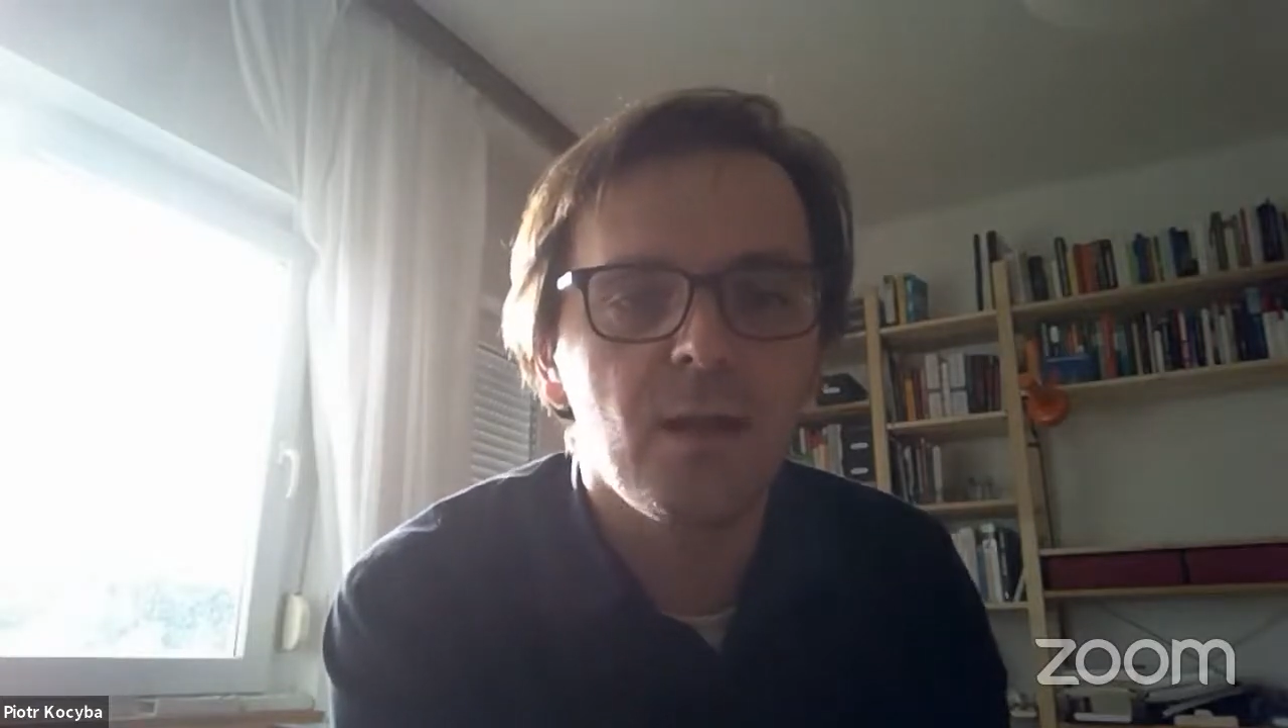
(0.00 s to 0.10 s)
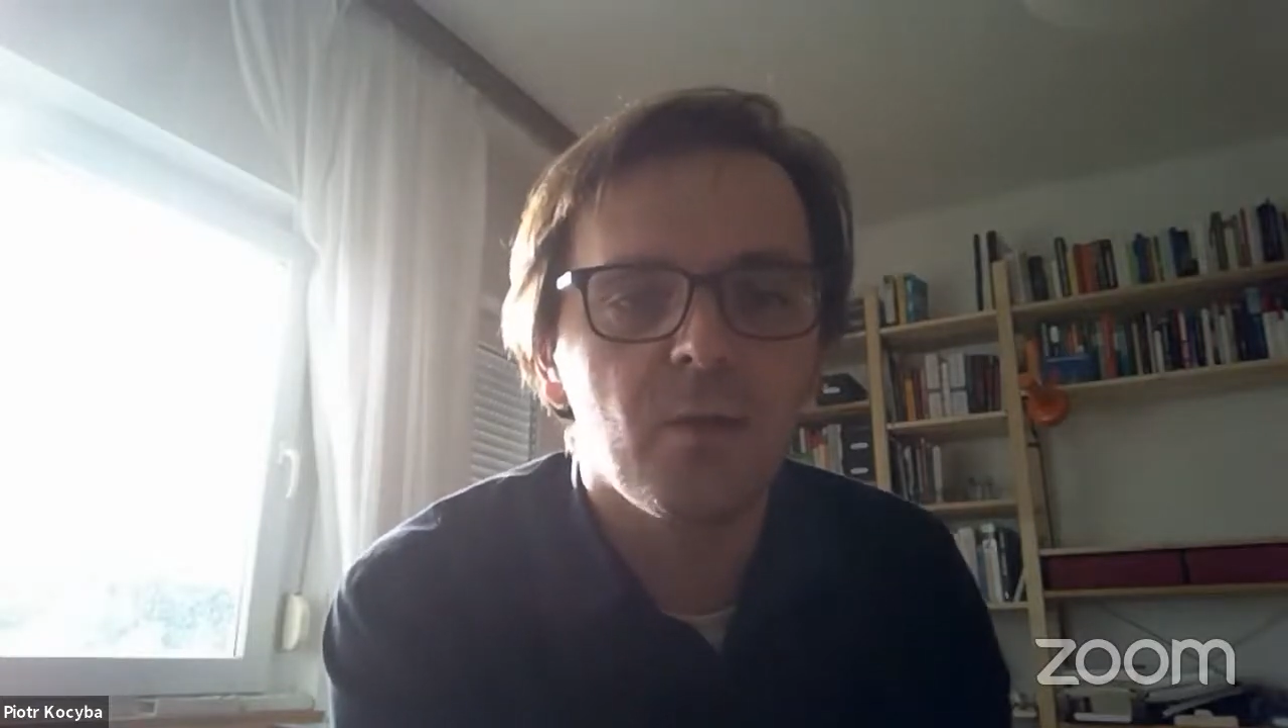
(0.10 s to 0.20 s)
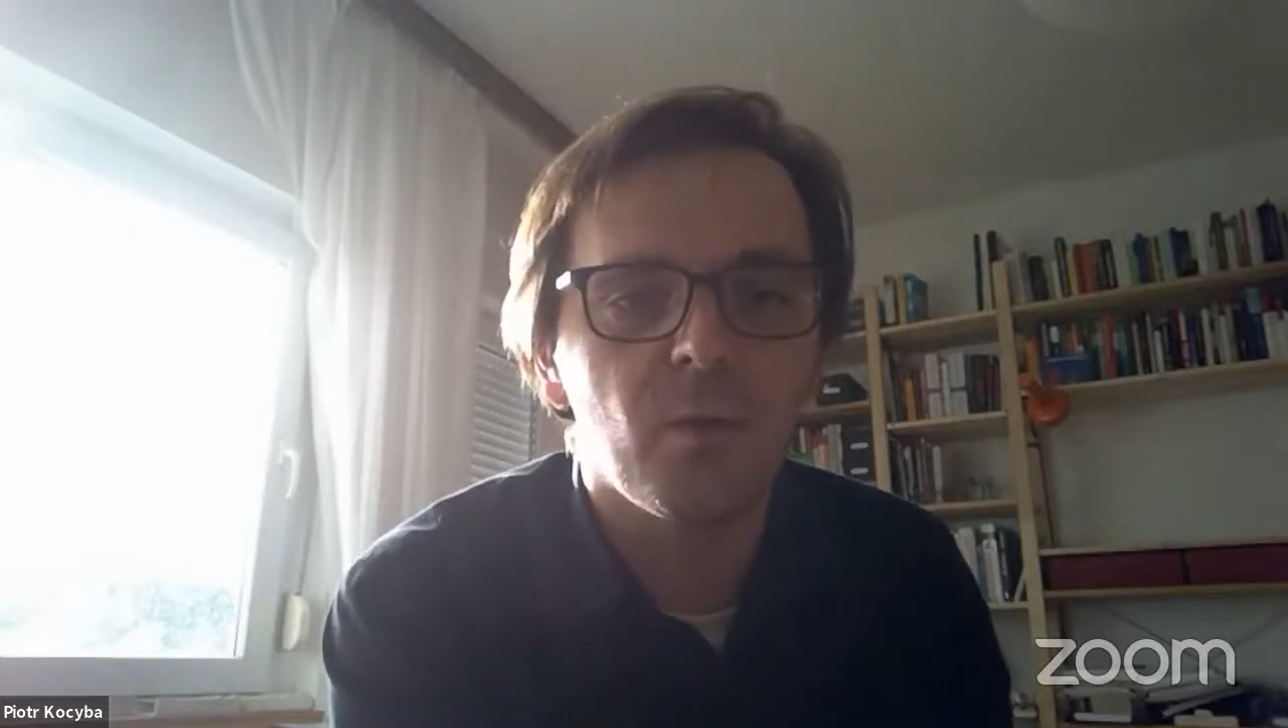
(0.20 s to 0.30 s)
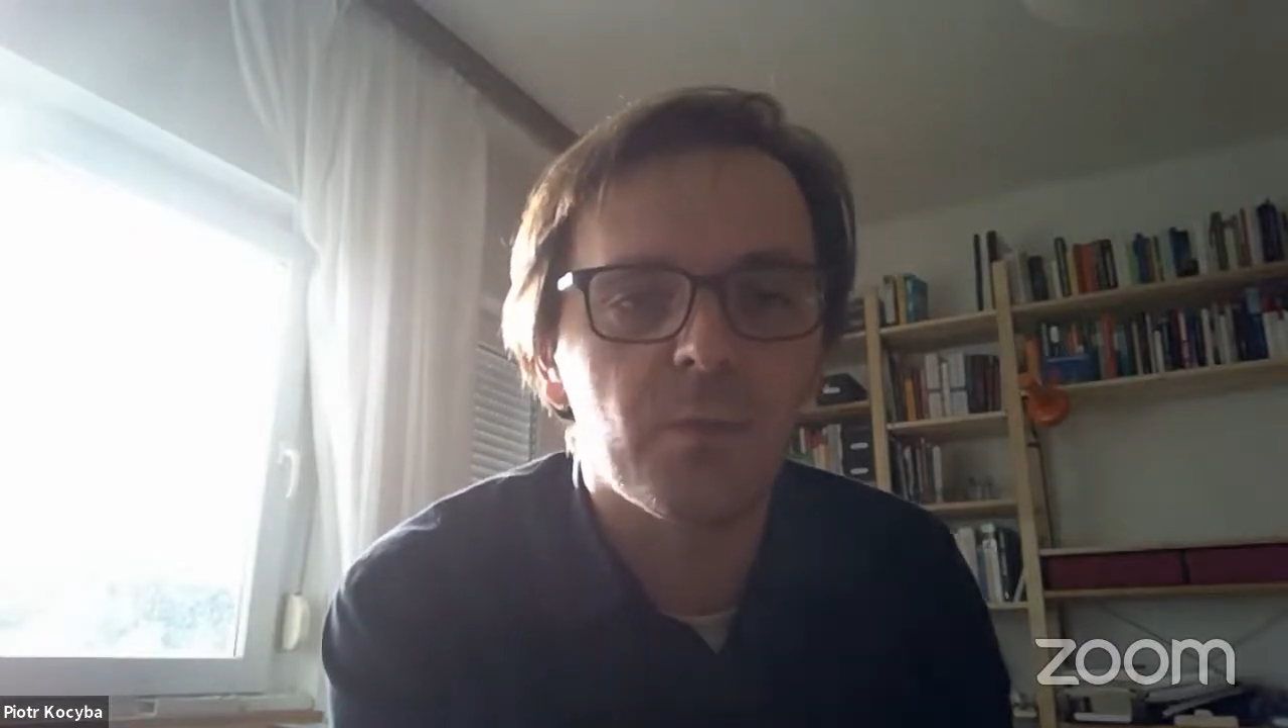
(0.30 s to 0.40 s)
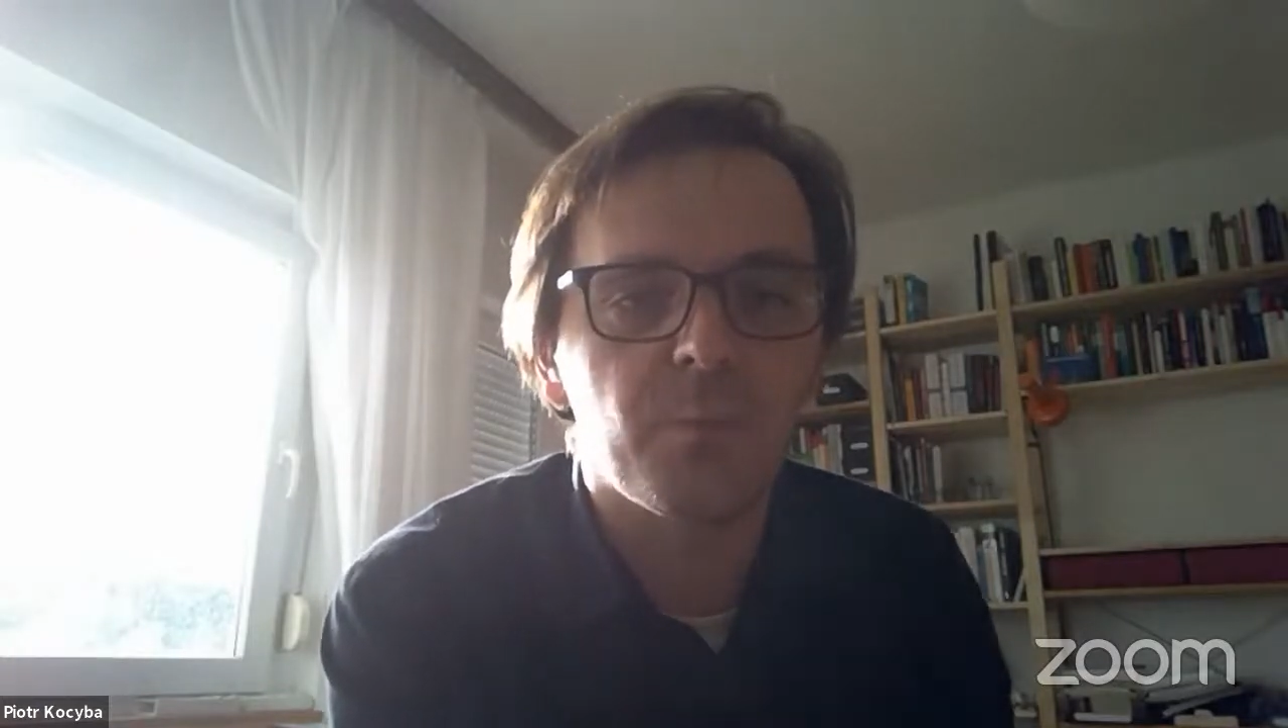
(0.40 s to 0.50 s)

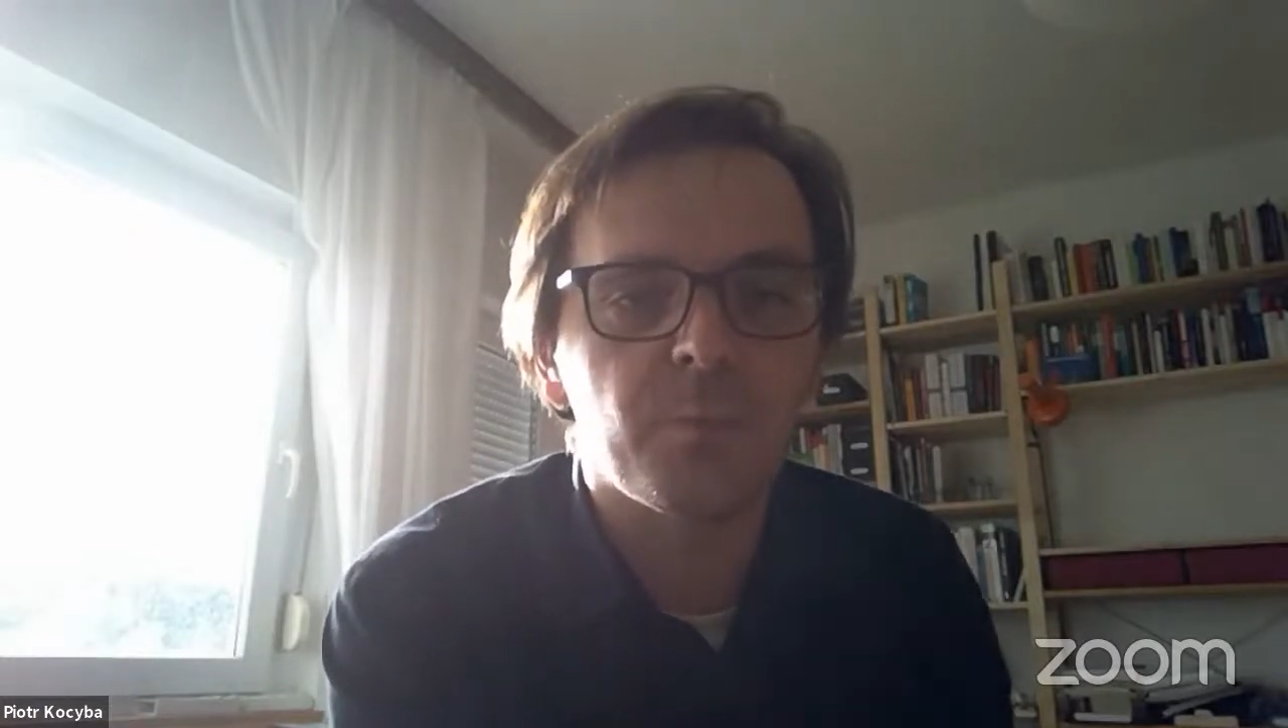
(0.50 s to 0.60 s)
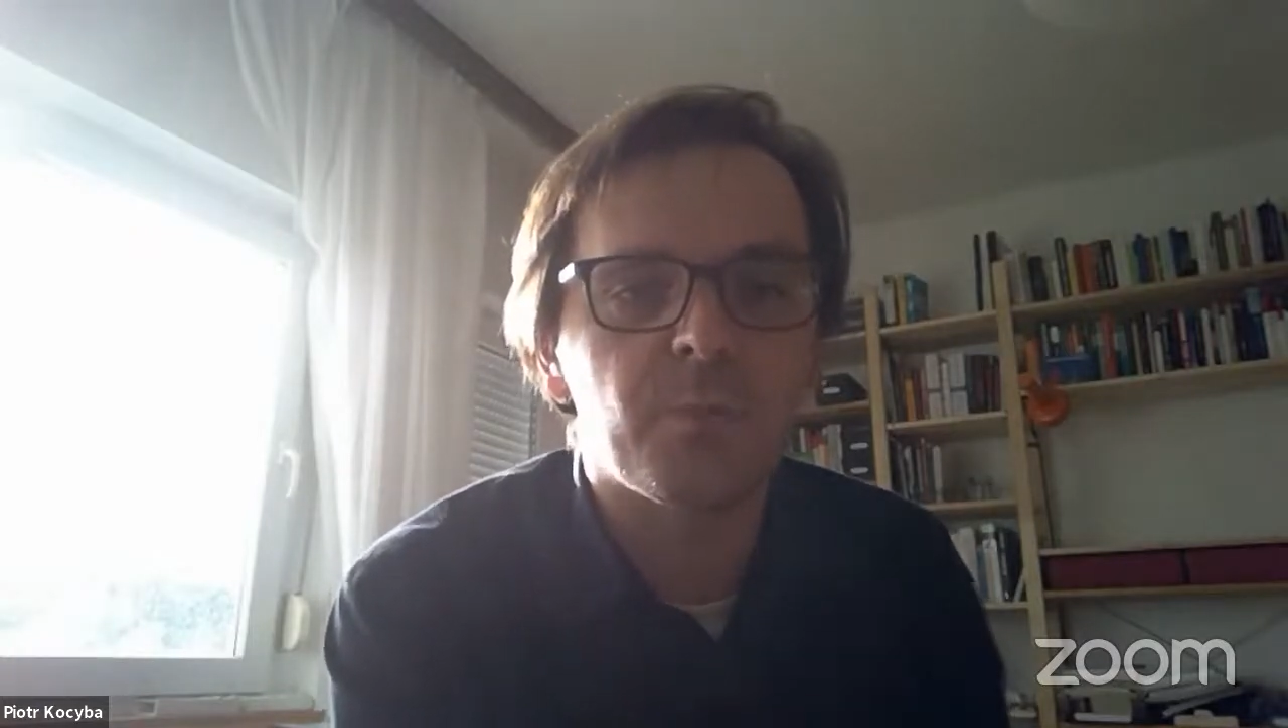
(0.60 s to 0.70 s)
where